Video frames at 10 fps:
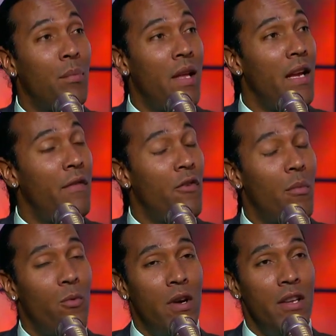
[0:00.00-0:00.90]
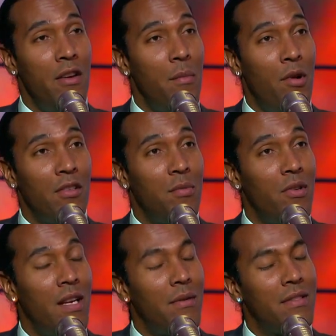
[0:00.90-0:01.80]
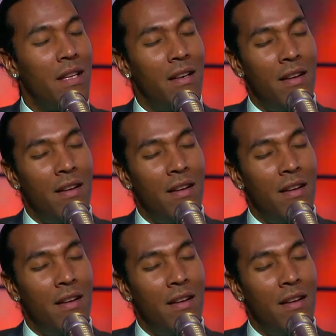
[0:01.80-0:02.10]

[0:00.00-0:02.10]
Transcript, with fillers: I played for him 1 year in Baltimore, and I was like,